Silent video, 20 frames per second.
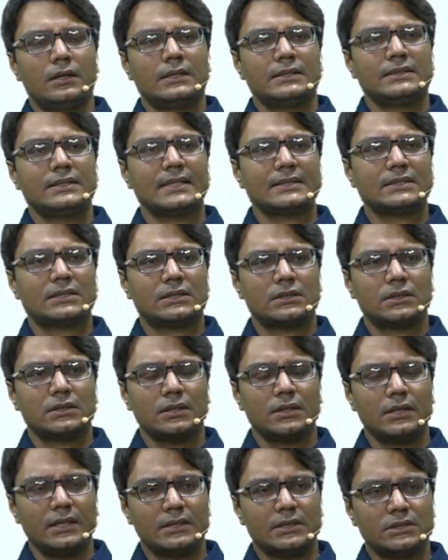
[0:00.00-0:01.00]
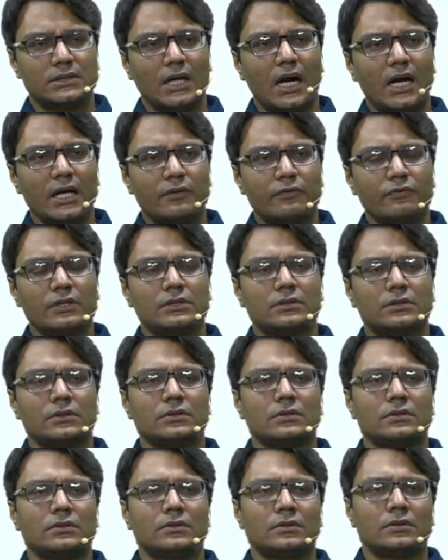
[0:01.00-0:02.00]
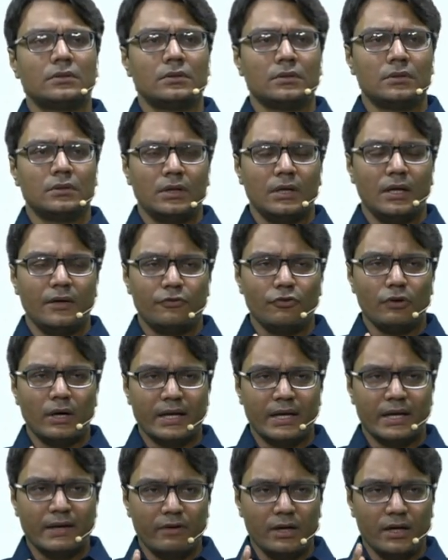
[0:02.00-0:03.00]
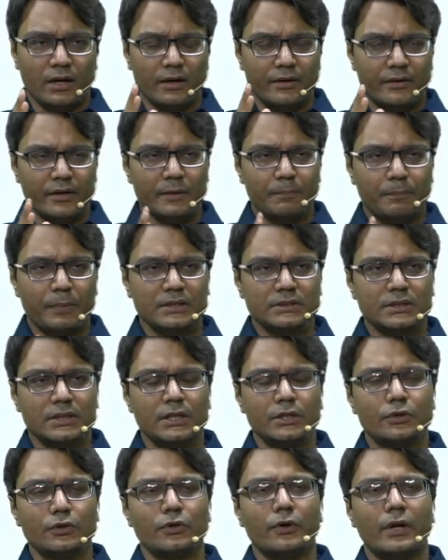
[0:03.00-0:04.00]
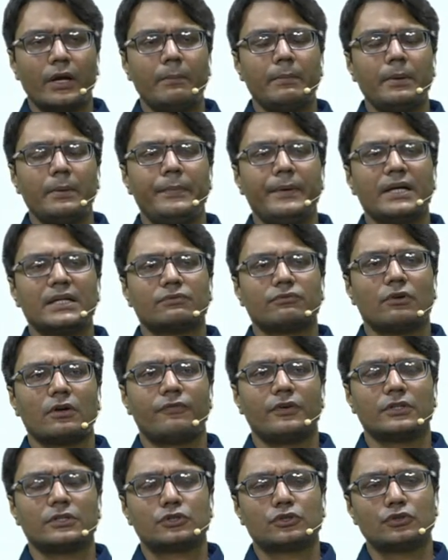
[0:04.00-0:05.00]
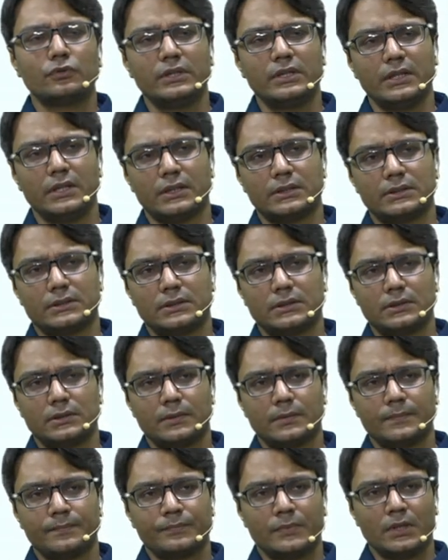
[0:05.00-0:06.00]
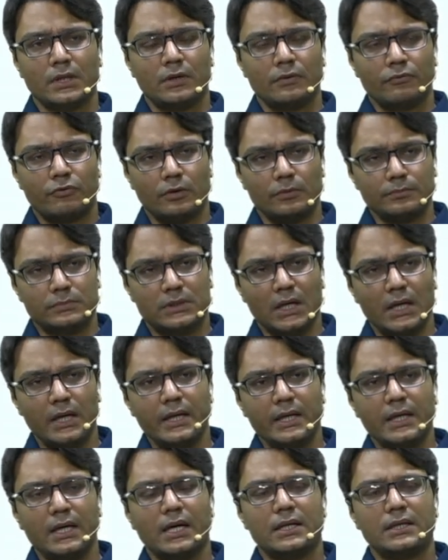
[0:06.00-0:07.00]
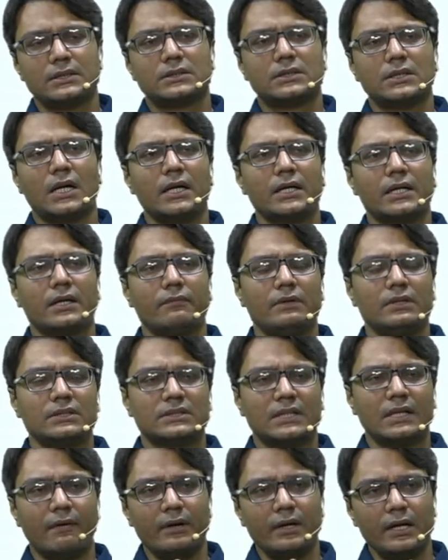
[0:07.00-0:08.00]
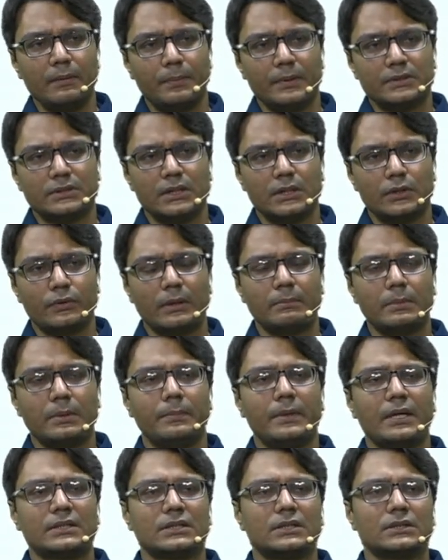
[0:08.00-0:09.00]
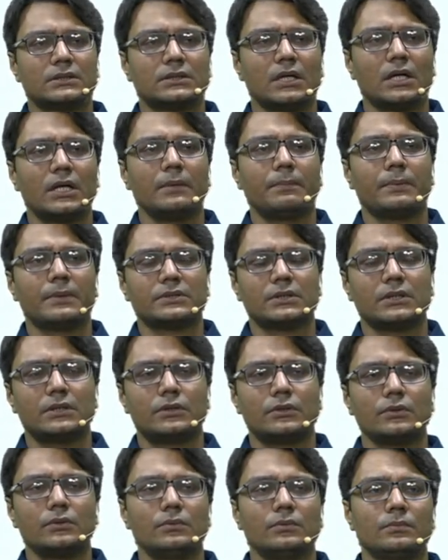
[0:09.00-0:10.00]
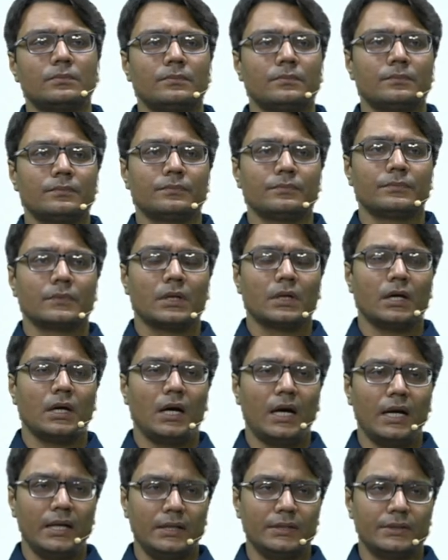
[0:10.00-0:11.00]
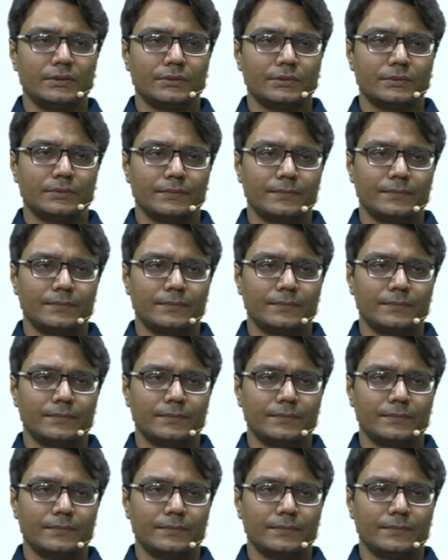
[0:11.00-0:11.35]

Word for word: Just start with, if you are giving 100% to your MBBS for first 2 years, from third year start giving 70% to MBBS and 30% to IS.